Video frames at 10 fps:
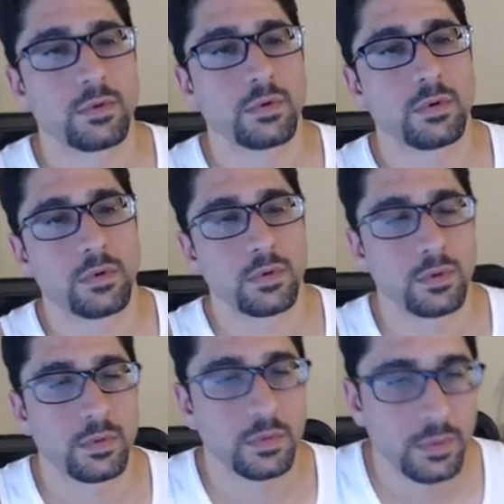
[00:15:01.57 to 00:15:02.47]
all,
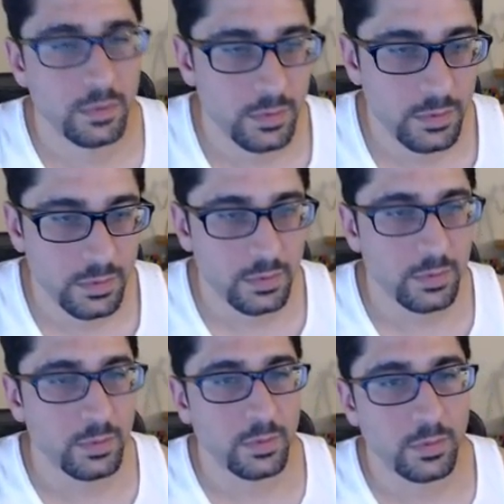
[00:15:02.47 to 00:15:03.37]
Bill's
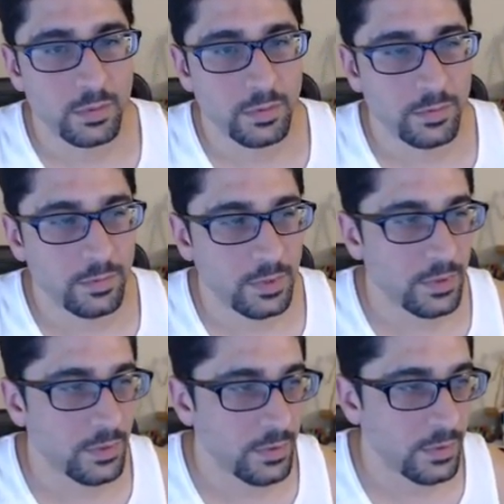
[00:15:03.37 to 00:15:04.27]
were
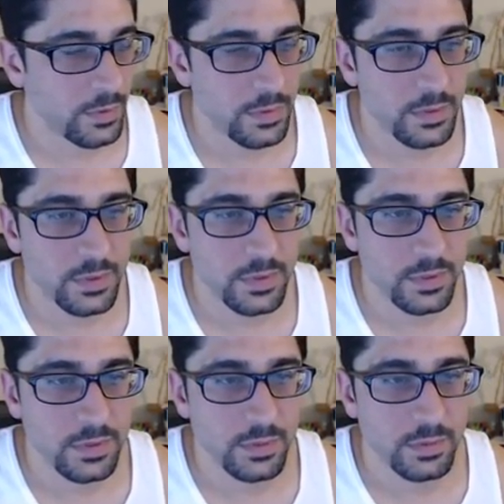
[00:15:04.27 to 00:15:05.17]
famous as
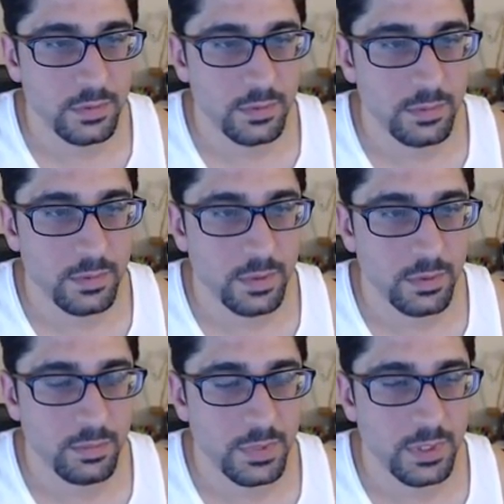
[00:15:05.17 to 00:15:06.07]
a
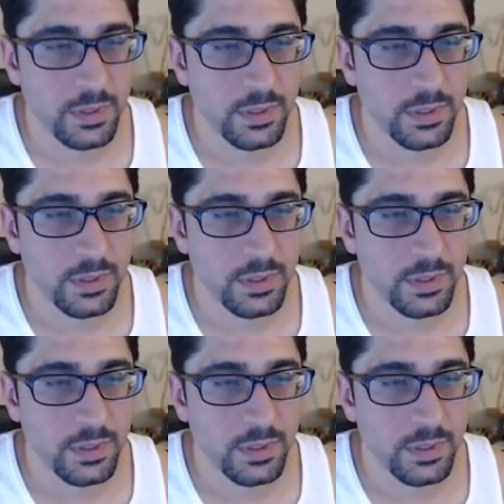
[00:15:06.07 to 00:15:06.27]
Pokemon